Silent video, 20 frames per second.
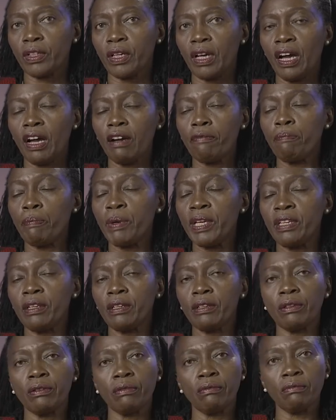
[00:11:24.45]
have
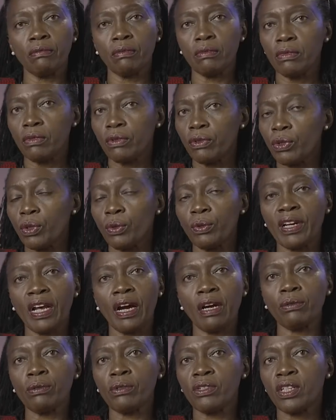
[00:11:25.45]
been thrown
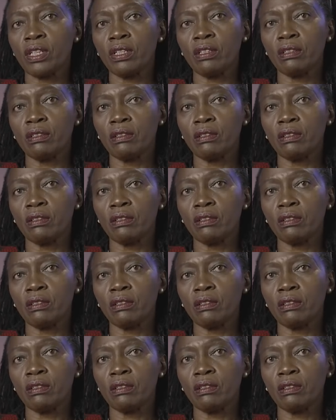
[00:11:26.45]
out.